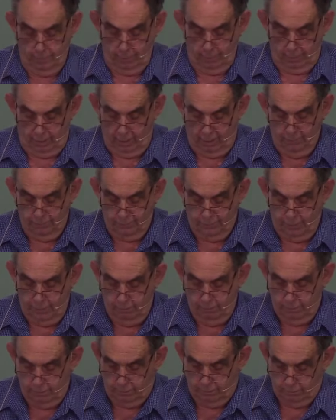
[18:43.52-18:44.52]
Hopefully, you
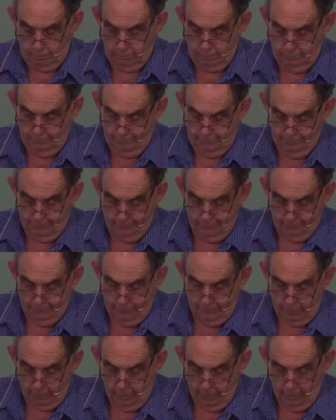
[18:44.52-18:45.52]
wouldn't.
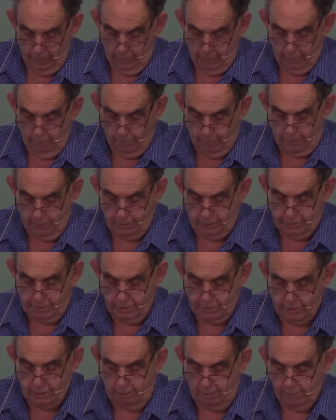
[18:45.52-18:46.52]
But it says
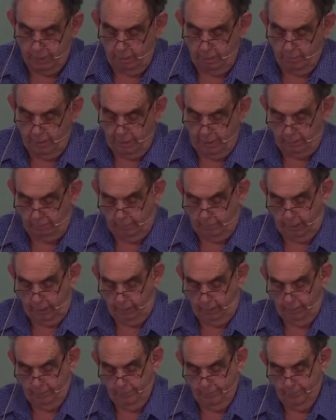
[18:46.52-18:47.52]
something about me.
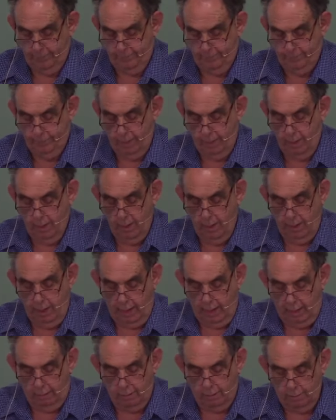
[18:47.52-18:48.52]

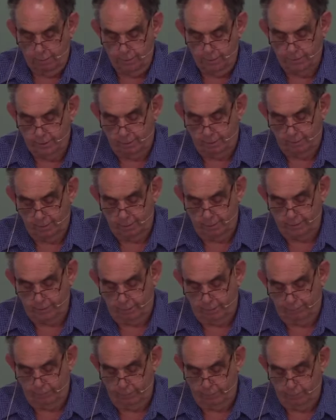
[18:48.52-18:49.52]
How I present
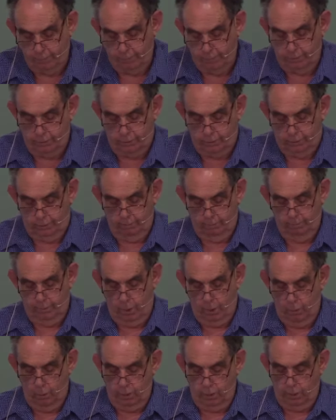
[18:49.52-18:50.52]
myself in worship by
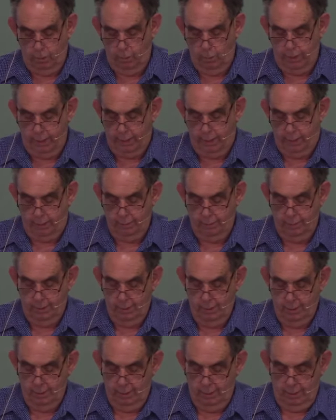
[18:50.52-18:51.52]
what I wear
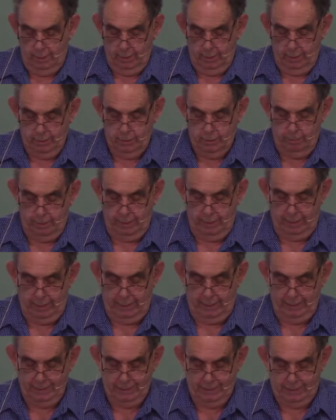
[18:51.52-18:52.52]
is making
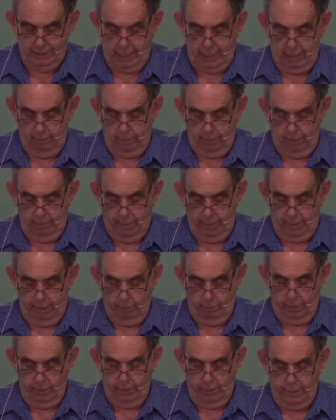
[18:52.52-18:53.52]
a statement about
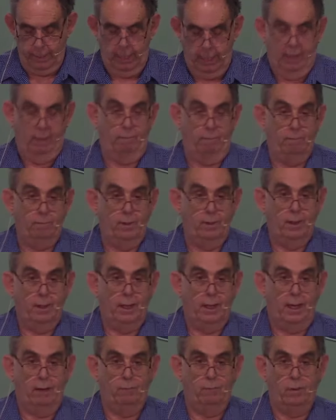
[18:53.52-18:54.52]
where I am
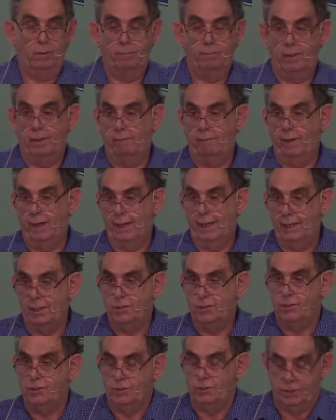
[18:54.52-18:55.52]
and what my
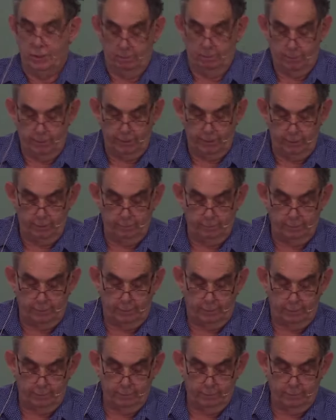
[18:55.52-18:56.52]
relationship with the Lord
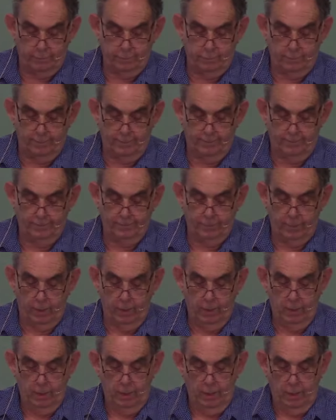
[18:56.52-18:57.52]
is.
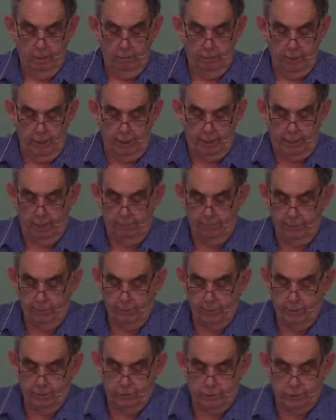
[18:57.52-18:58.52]
When I come to
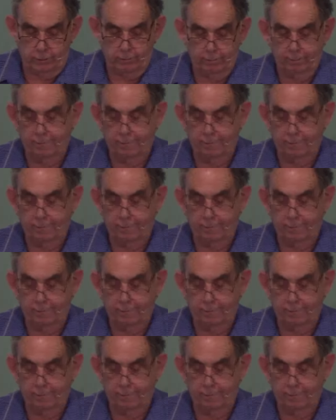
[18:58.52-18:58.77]
worship,